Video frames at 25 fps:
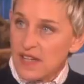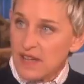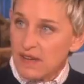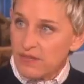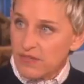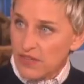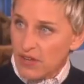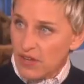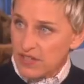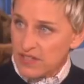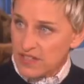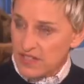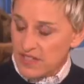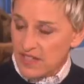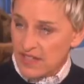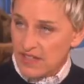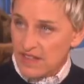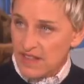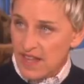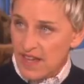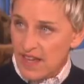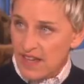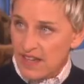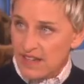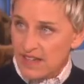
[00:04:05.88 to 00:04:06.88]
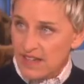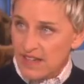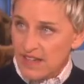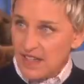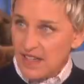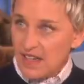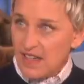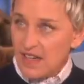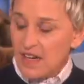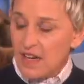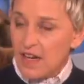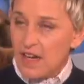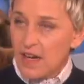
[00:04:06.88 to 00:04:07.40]
have thoughts like that."
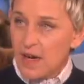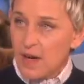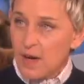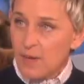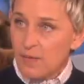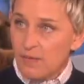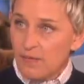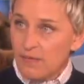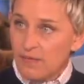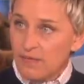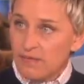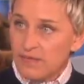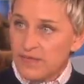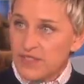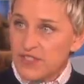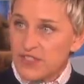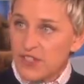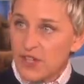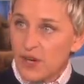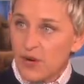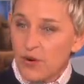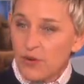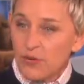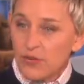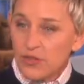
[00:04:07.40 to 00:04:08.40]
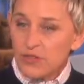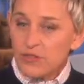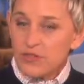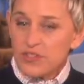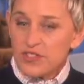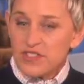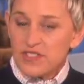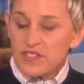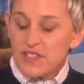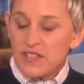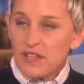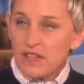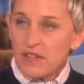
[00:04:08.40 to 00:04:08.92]
Um, so you
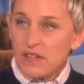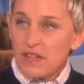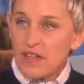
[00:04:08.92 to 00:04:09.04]
just did a